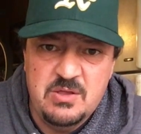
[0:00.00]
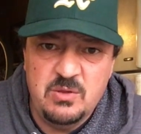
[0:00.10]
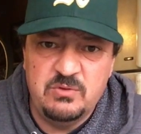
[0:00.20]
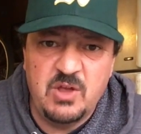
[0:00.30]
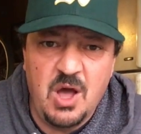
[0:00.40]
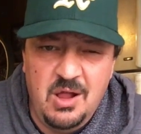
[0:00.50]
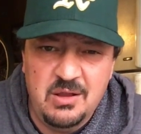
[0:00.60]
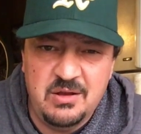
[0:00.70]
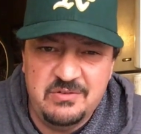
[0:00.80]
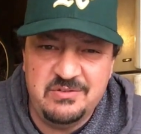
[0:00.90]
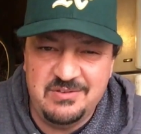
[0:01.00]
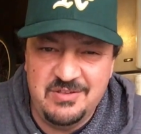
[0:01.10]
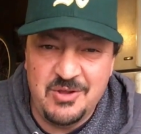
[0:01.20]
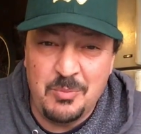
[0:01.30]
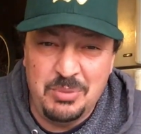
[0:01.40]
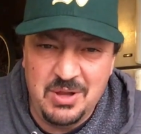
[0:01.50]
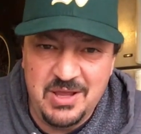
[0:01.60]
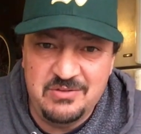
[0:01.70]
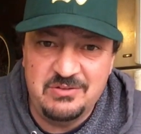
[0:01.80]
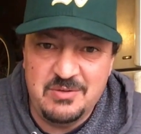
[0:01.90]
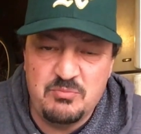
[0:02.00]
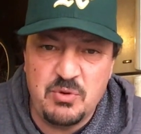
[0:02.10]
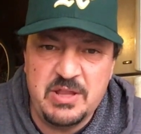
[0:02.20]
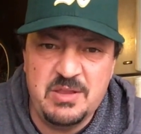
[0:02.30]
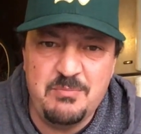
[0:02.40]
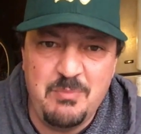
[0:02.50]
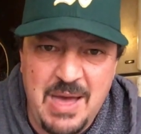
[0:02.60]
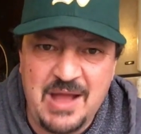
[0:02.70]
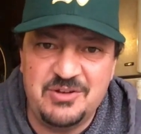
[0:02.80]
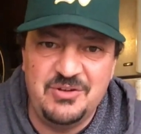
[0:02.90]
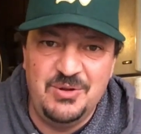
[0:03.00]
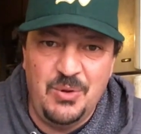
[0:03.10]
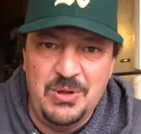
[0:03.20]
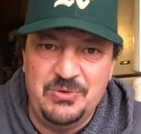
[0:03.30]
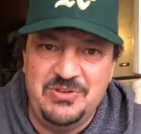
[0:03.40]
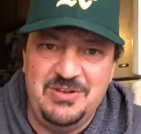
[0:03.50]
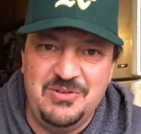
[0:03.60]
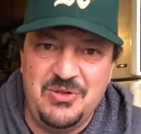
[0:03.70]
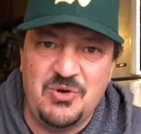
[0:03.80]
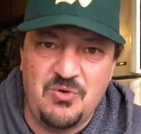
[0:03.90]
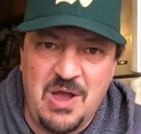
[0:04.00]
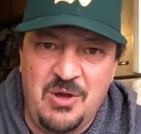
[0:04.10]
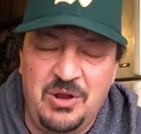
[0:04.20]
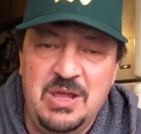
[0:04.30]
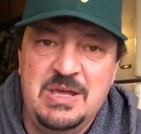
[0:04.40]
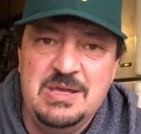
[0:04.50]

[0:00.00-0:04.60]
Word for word: those colonists in their place and bring them back to loyalty to the crown.